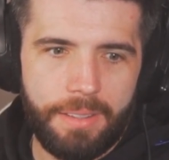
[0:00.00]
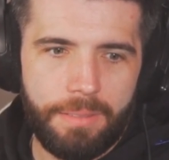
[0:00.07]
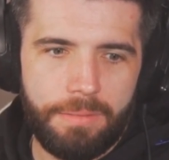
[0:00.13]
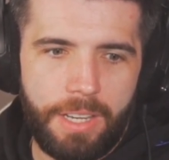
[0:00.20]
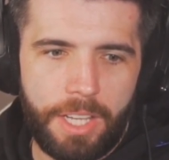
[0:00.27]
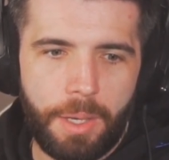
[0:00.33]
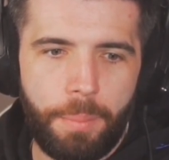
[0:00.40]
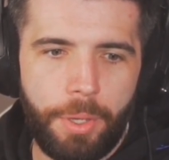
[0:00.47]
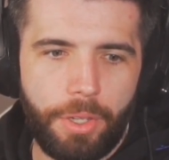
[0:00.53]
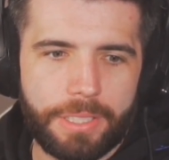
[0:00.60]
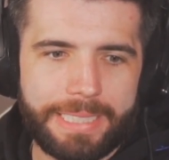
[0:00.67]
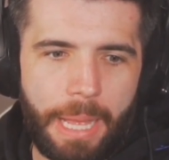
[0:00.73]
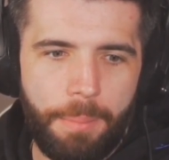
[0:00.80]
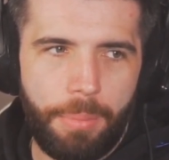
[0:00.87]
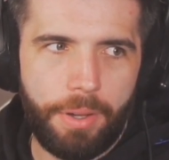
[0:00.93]
so you could put your
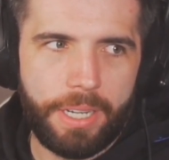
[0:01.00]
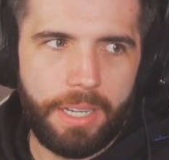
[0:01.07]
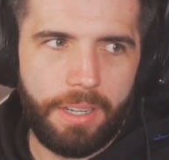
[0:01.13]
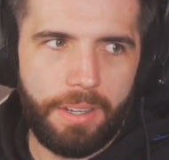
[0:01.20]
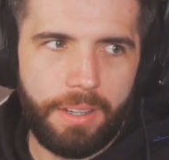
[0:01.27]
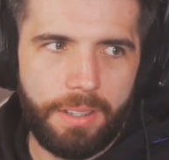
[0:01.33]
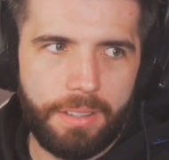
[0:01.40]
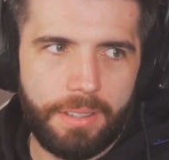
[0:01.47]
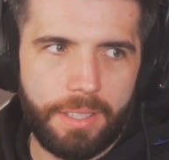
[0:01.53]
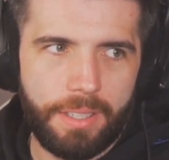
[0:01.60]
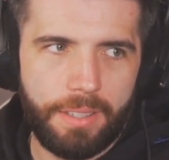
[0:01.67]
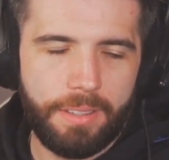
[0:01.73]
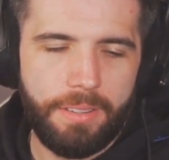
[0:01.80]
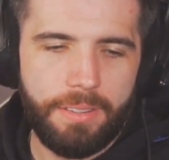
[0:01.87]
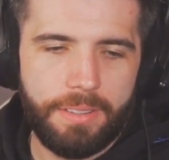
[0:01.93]
stamp on it a lot, you
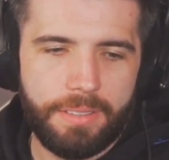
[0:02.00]
know?